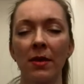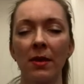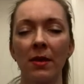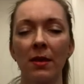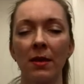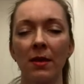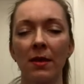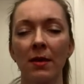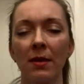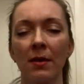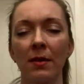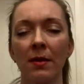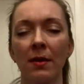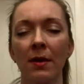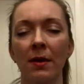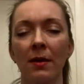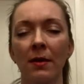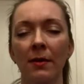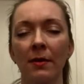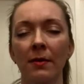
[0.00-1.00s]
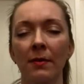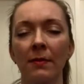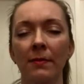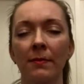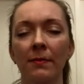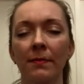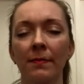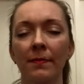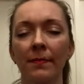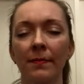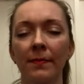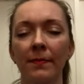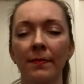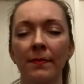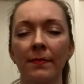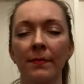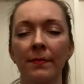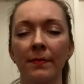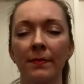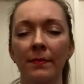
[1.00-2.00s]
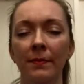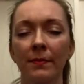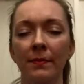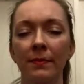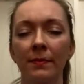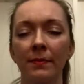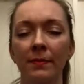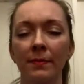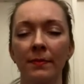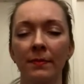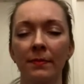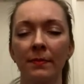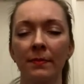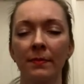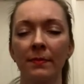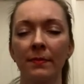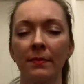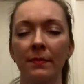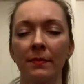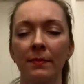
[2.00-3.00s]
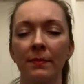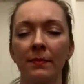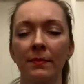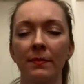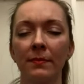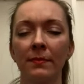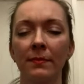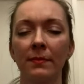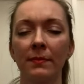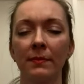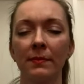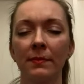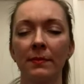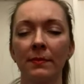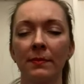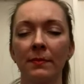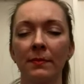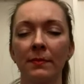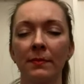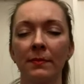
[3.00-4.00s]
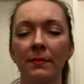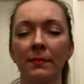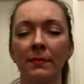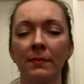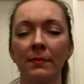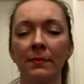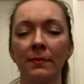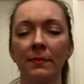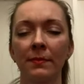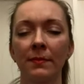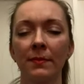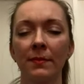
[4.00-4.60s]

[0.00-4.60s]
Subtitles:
Nothing is said.